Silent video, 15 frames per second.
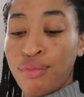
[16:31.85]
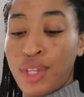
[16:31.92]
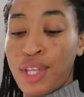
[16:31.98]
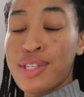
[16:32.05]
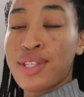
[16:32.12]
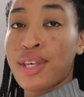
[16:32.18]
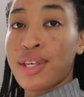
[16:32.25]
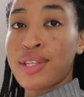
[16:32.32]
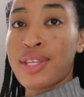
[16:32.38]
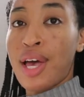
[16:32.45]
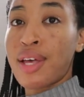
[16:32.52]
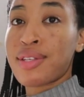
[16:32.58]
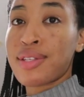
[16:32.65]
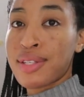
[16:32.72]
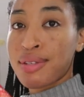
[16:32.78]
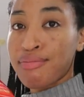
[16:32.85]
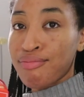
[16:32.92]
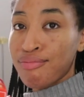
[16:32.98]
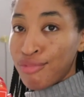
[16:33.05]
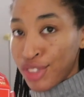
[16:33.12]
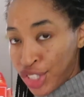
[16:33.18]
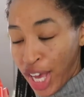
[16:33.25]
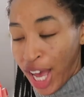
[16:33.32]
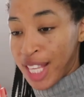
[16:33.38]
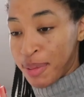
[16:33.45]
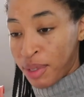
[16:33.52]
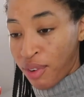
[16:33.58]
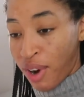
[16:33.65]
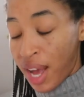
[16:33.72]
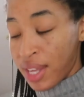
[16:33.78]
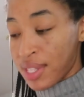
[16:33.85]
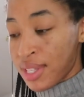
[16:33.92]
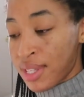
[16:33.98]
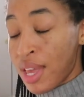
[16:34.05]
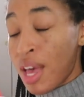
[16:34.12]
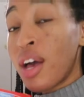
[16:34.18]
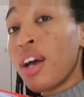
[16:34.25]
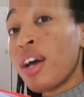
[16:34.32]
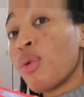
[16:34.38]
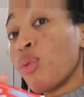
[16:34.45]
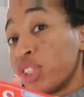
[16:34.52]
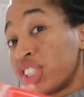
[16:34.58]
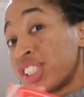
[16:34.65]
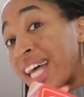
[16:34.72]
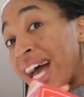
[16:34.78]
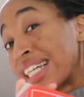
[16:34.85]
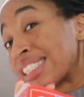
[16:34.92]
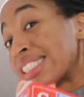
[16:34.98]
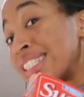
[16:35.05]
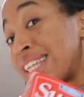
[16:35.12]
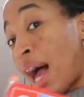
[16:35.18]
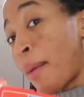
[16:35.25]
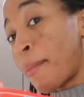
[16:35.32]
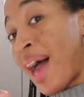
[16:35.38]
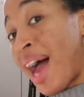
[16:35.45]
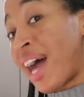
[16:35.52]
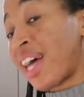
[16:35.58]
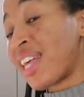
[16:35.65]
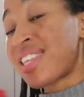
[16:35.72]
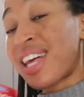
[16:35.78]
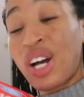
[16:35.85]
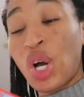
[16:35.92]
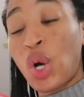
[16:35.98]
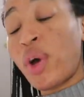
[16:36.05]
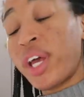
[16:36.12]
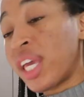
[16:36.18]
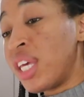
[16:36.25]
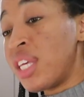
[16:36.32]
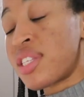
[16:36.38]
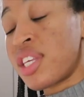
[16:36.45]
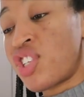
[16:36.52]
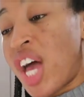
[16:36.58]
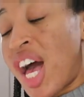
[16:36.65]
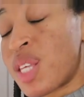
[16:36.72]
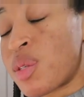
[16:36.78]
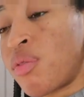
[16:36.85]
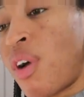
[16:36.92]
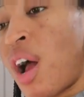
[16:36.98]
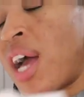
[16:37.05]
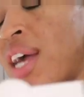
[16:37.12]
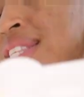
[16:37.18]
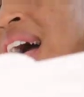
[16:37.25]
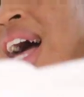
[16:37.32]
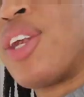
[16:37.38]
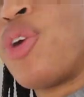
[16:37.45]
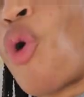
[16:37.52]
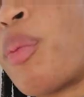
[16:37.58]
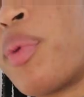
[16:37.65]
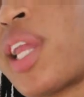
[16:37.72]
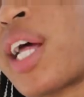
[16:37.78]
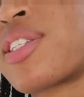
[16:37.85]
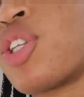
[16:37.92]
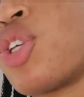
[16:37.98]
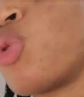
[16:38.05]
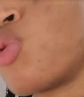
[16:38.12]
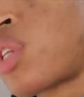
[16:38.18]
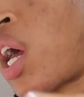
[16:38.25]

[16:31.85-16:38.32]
this success jasmine rice, which is actually not bad. It's like a quick, easy jasmine rice. I normally like to use